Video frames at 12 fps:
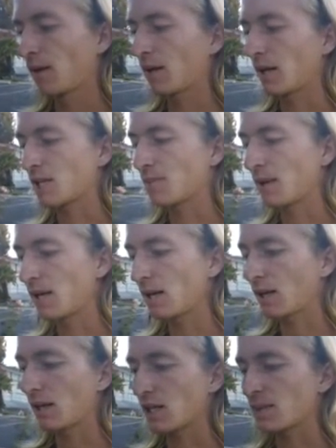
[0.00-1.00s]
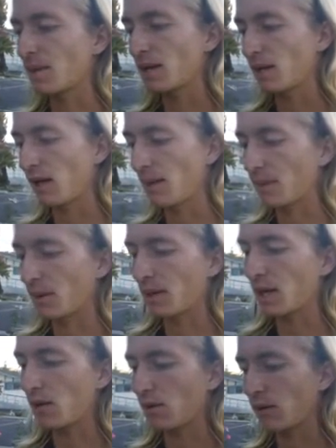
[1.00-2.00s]
Can I spin it? Can I spin it? Yep, there we
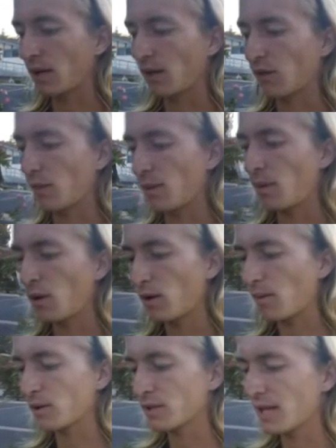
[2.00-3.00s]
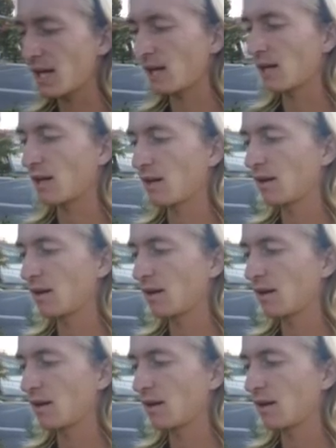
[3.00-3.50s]
go. We got three Pokeballs again.